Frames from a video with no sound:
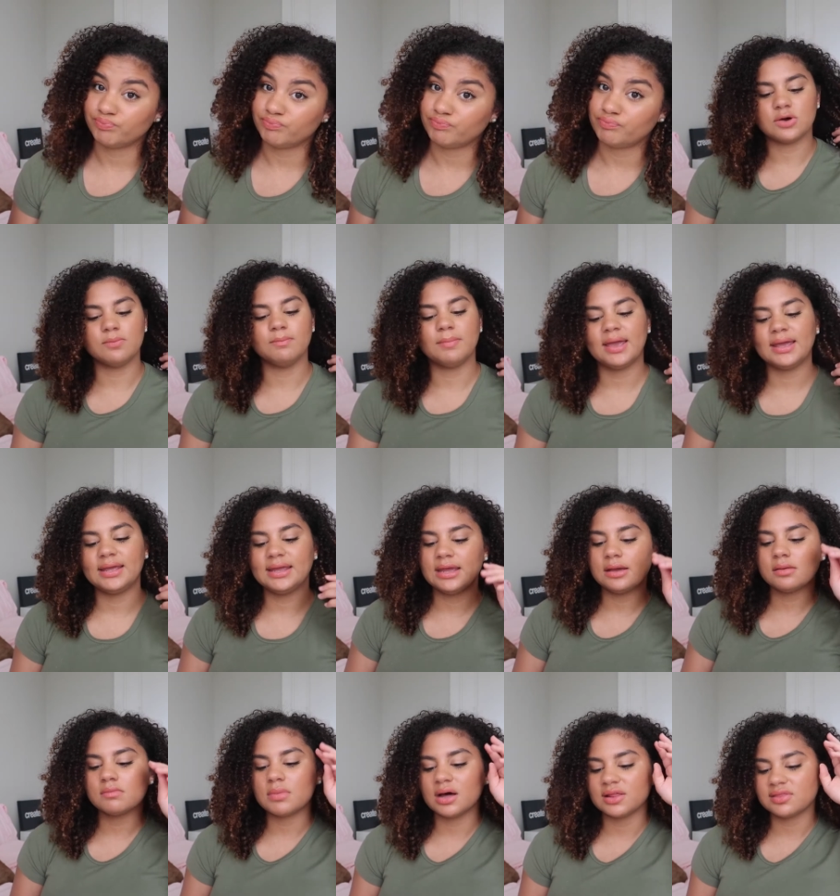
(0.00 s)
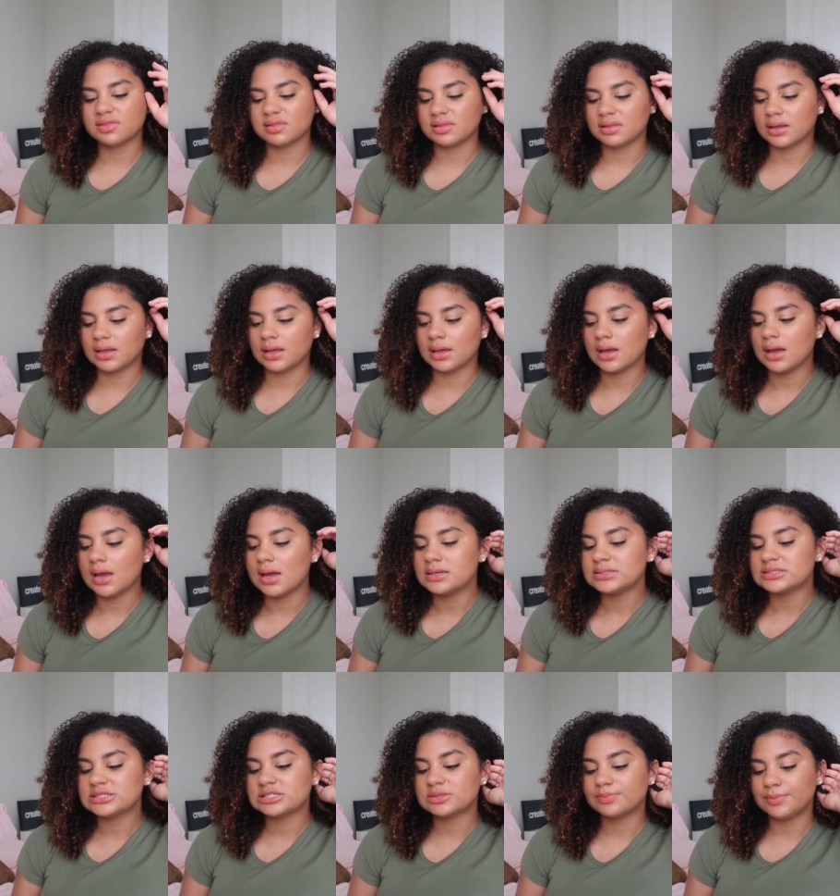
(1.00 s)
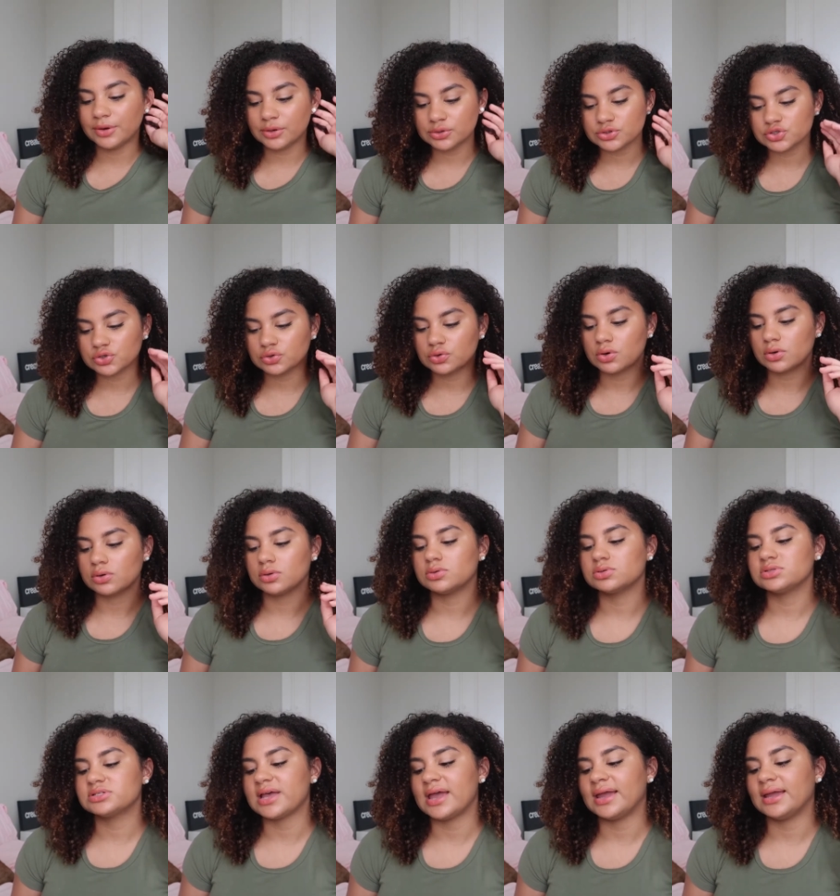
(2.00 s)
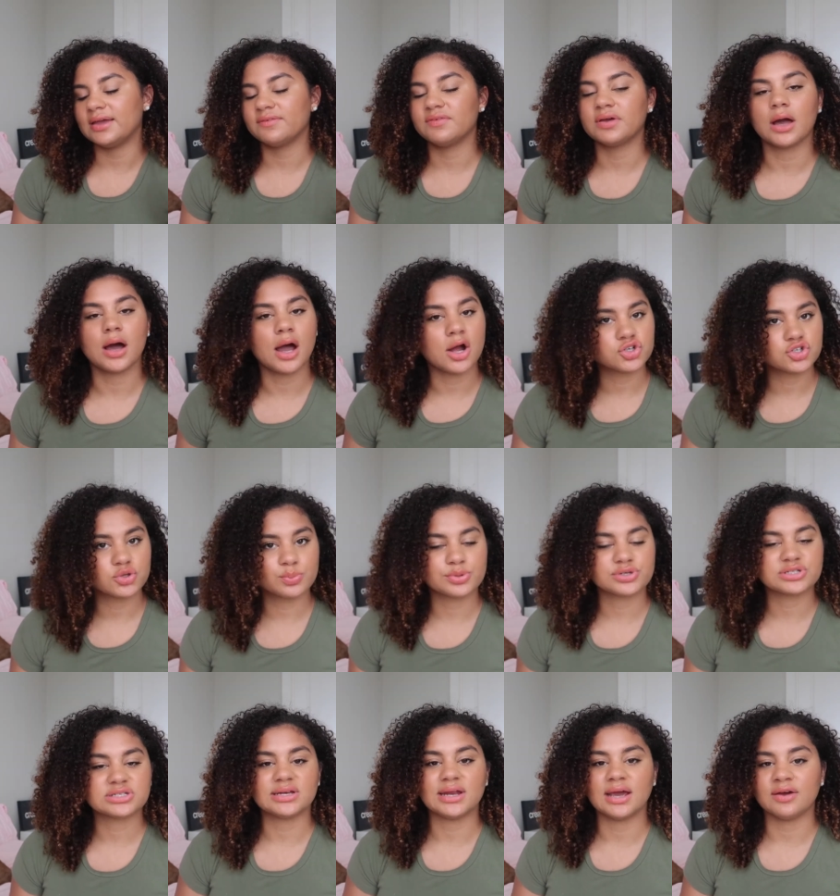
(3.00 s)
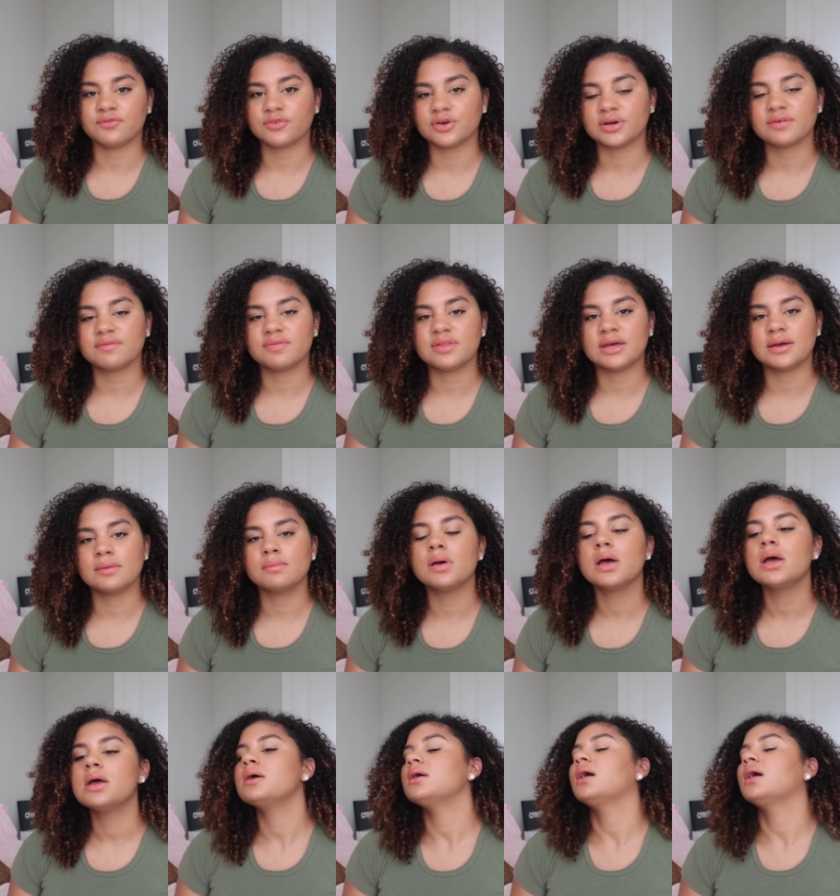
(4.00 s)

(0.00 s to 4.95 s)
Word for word: so making monthly spiritual goals and giving 100% effort of them.